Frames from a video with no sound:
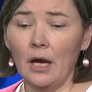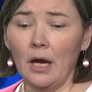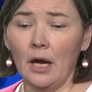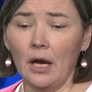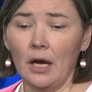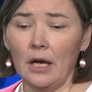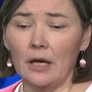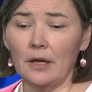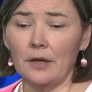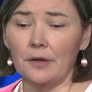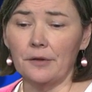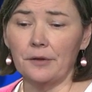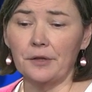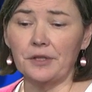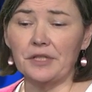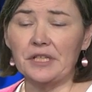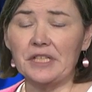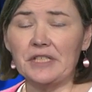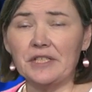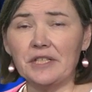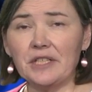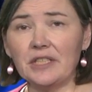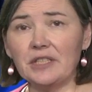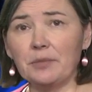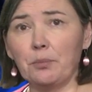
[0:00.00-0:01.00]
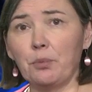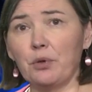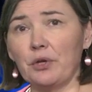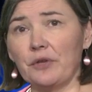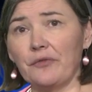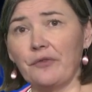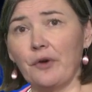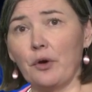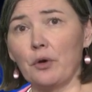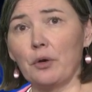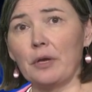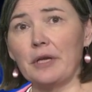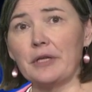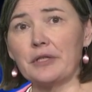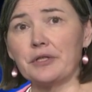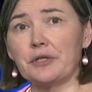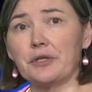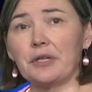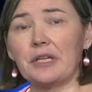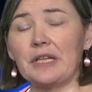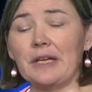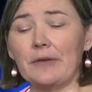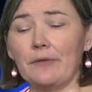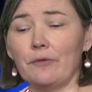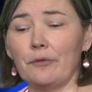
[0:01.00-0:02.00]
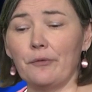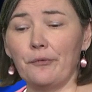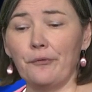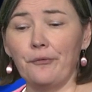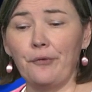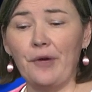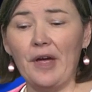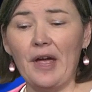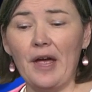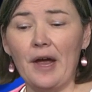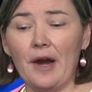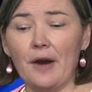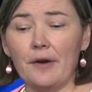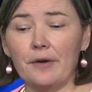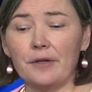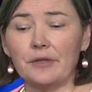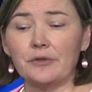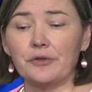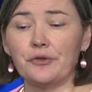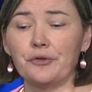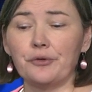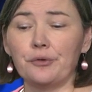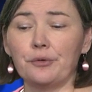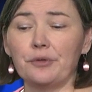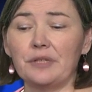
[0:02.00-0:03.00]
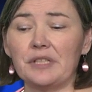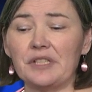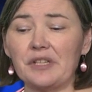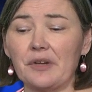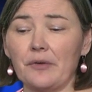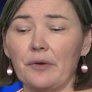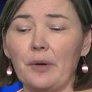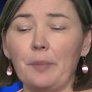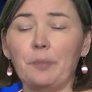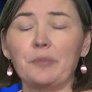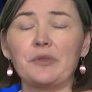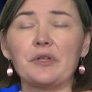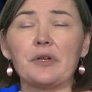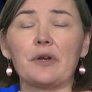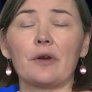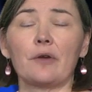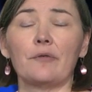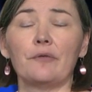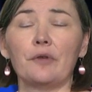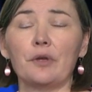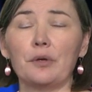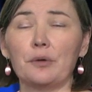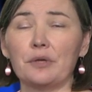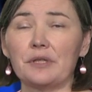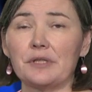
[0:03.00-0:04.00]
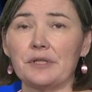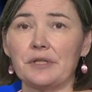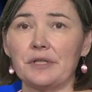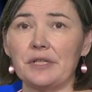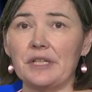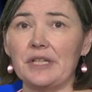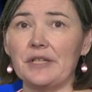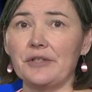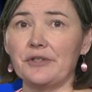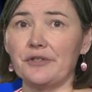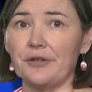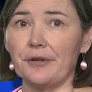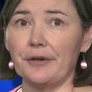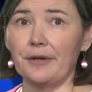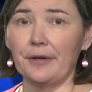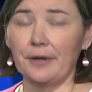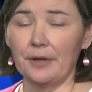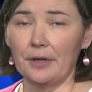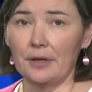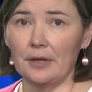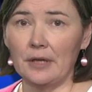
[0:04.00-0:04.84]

The teaching portfolio should give a fair and true description of you as a teacher.